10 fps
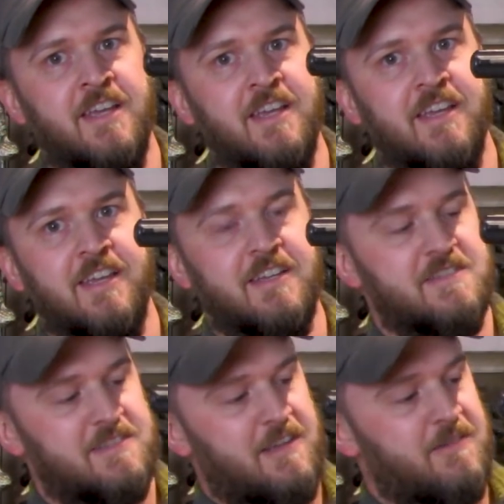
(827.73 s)
It
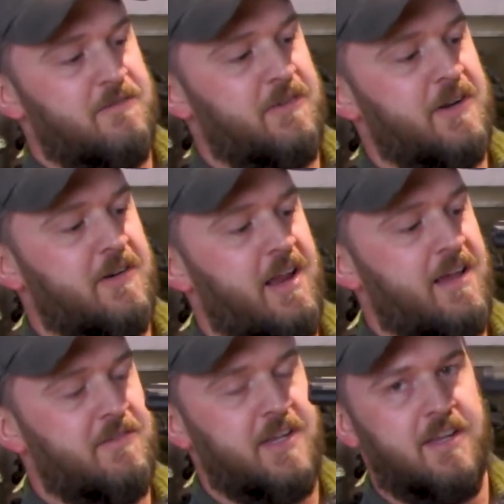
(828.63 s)
is a very
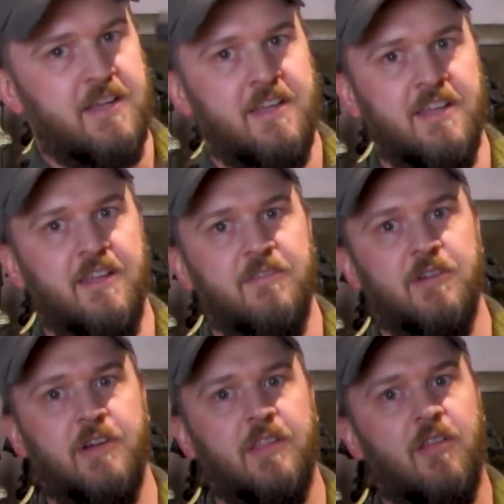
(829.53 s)
heavy,
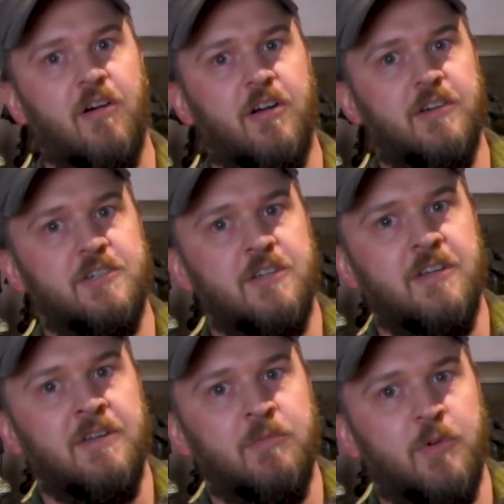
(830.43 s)
very large
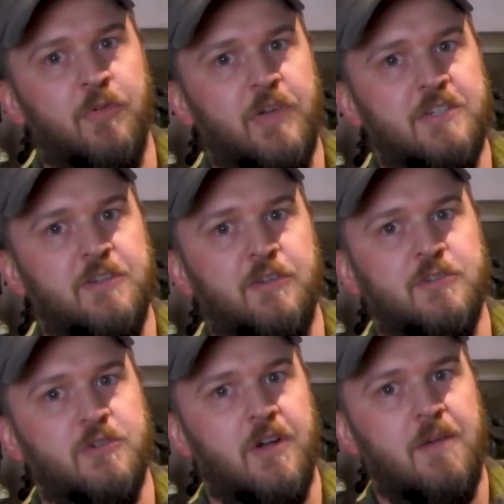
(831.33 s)
professional
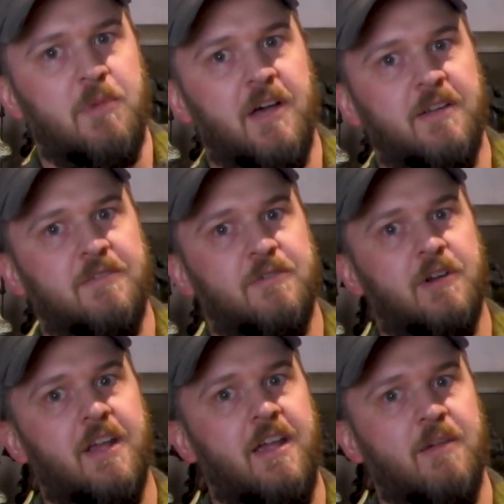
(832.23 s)
tripod for
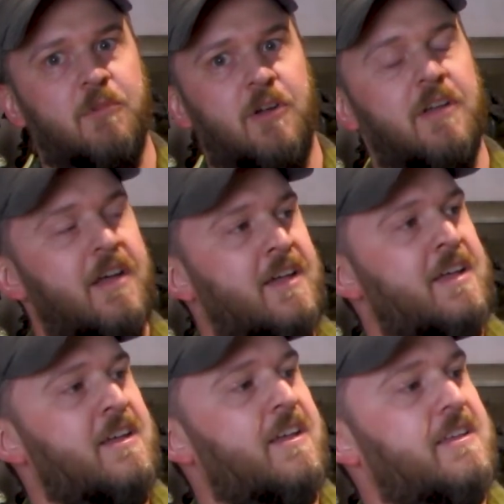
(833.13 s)
a camera.
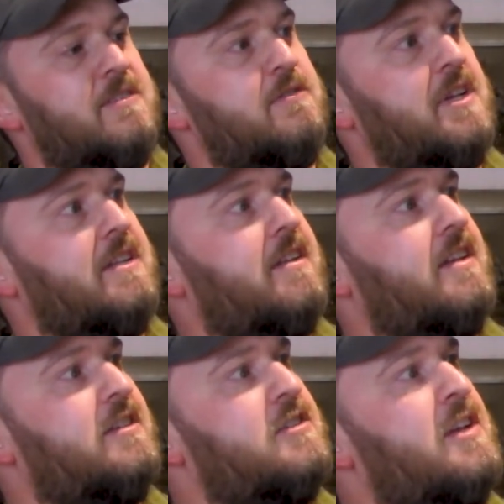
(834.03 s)
It's
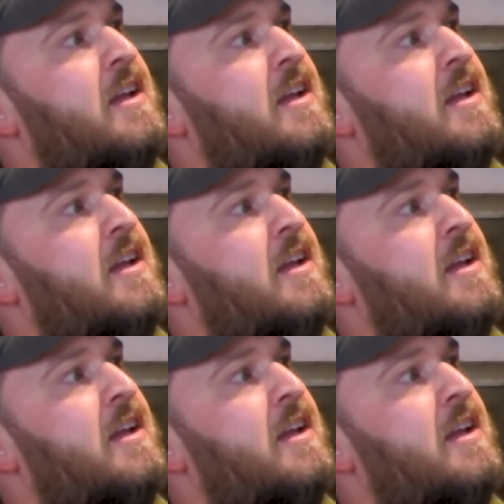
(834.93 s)
vintage,